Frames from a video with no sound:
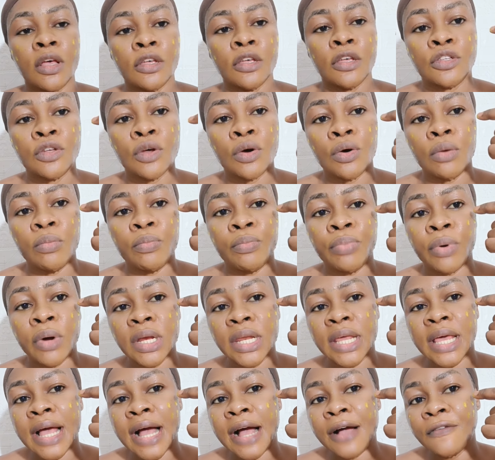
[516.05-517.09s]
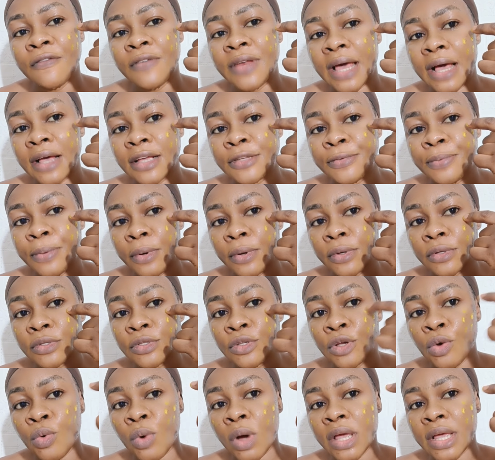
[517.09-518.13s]
so but they have dark spots
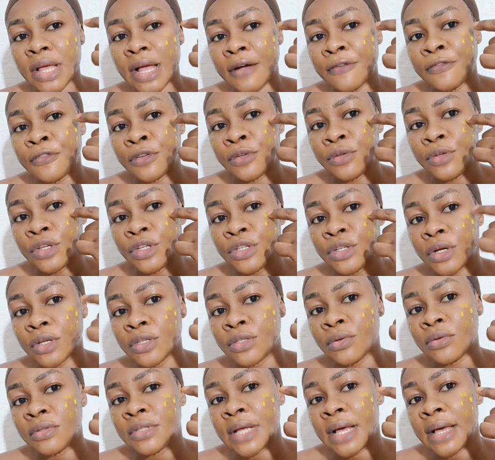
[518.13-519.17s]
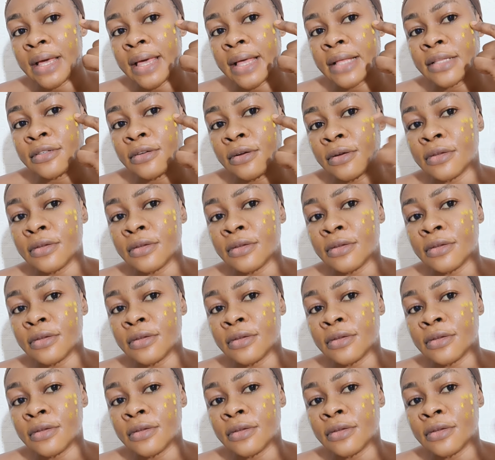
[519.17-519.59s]
so what you have to do is just to target